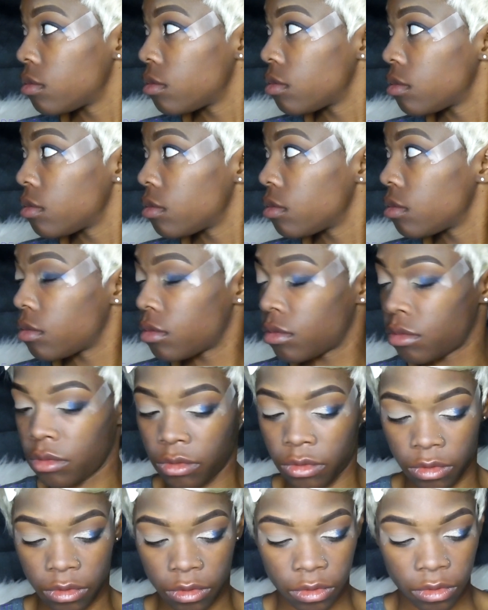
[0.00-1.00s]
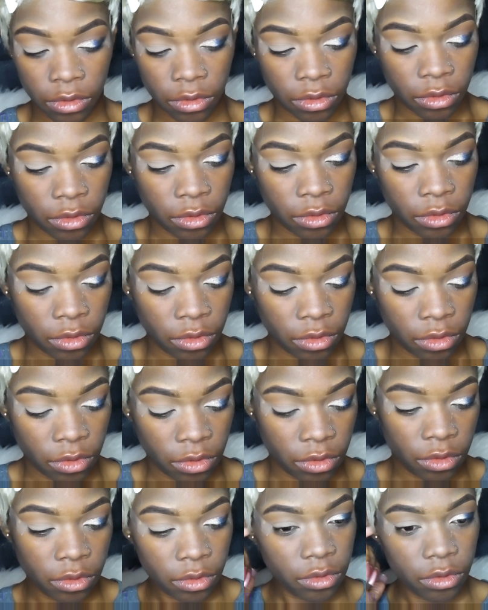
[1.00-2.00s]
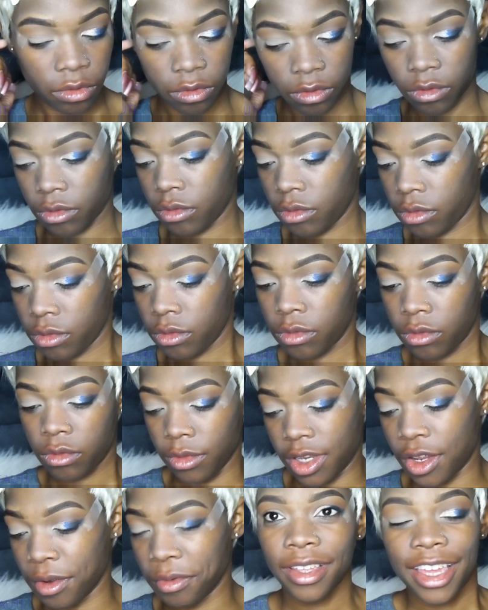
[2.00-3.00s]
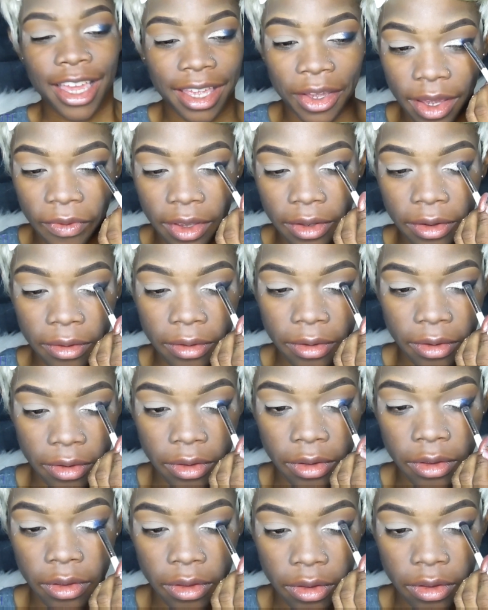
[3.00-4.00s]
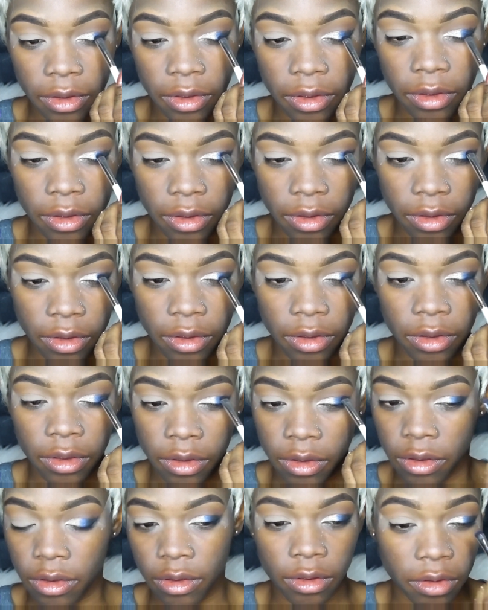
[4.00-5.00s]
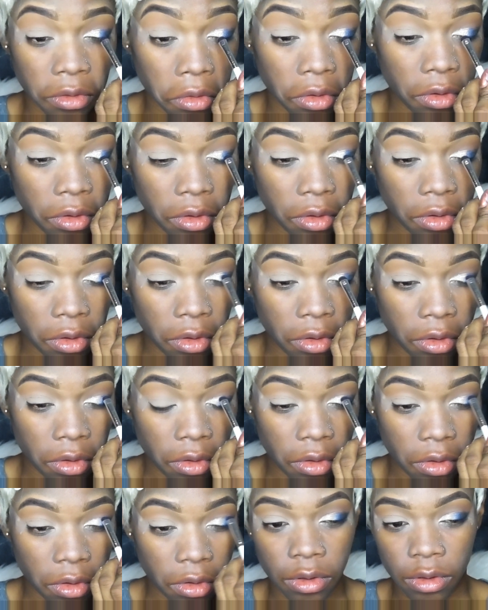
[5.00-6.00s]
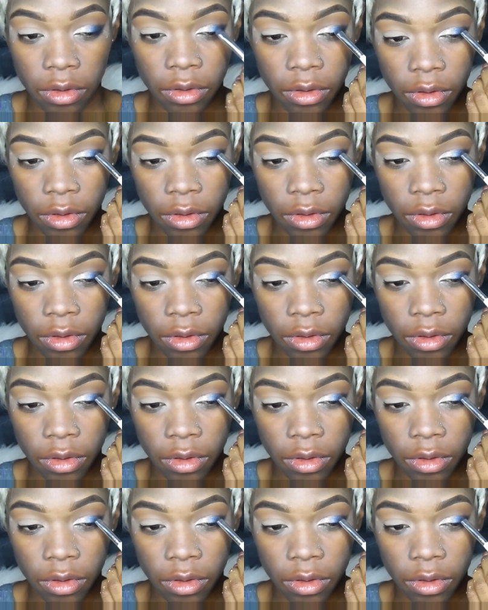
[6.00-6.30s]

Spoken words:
And I'm going to go in with Blue Quartz just to blend everything out so it can give that ombre effect.